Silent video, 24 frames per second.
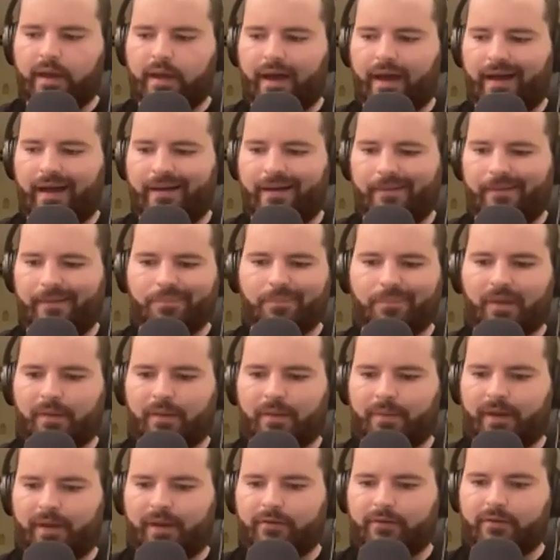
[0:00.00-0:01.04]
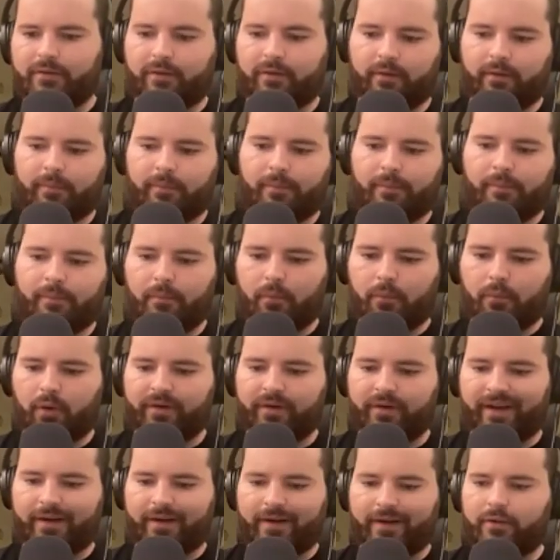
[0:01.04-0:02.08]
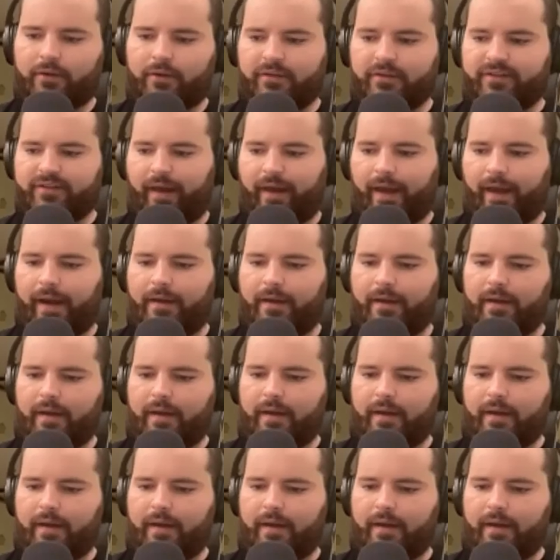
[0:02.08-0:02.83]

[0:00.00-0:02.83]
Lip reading: But to the more technical side,